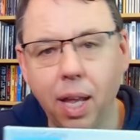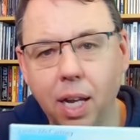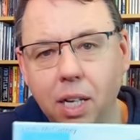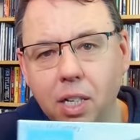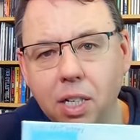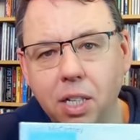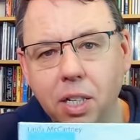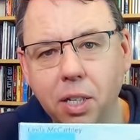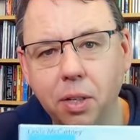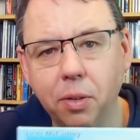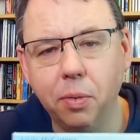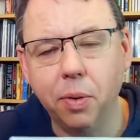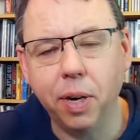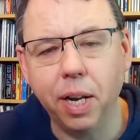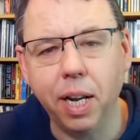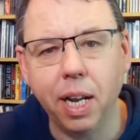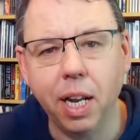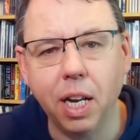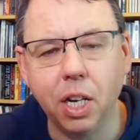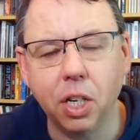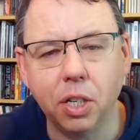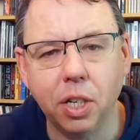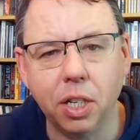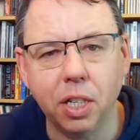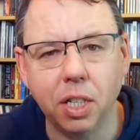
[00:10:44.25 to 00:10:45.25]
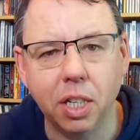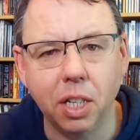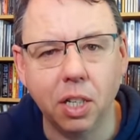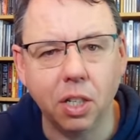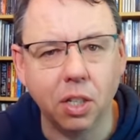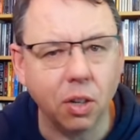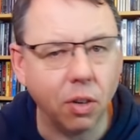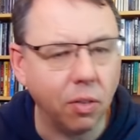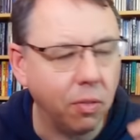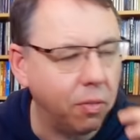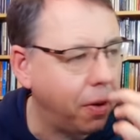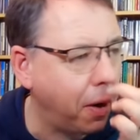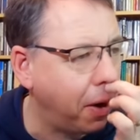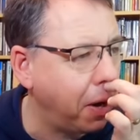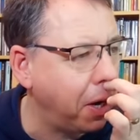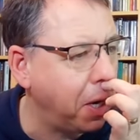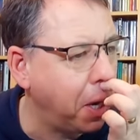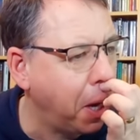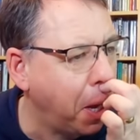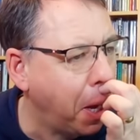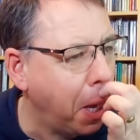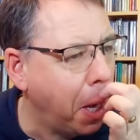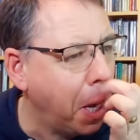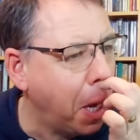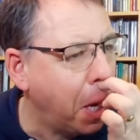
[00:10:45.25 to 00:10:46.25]
That's a really interesting song.
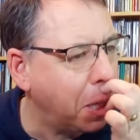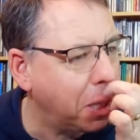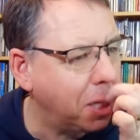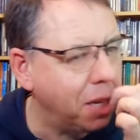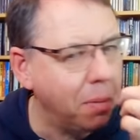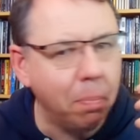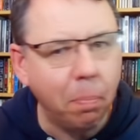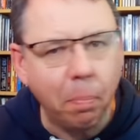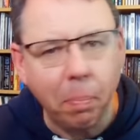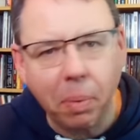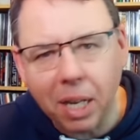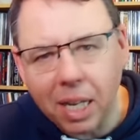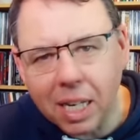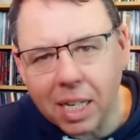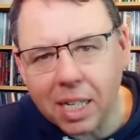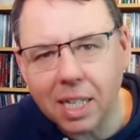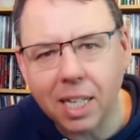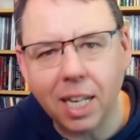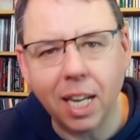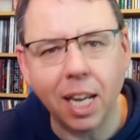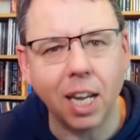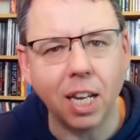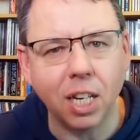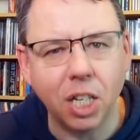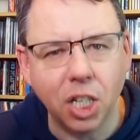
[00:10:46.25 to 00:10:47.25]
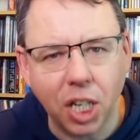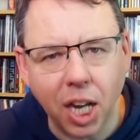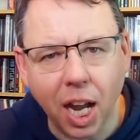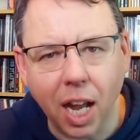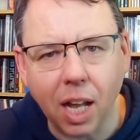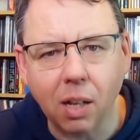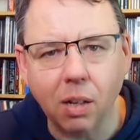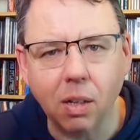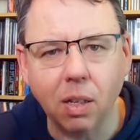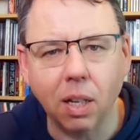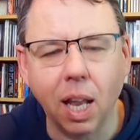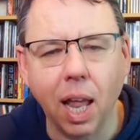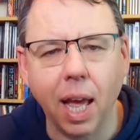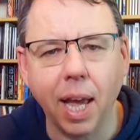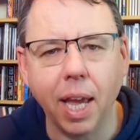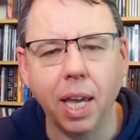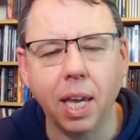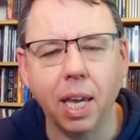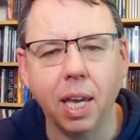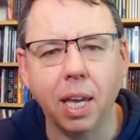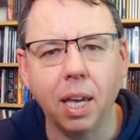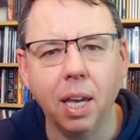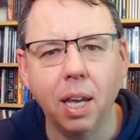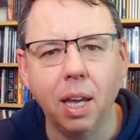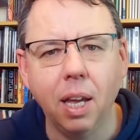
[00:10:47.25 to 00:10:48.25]
Very simplistic,
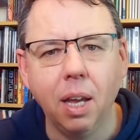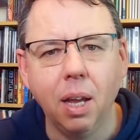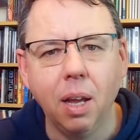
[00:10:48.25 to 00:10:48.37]
childlike,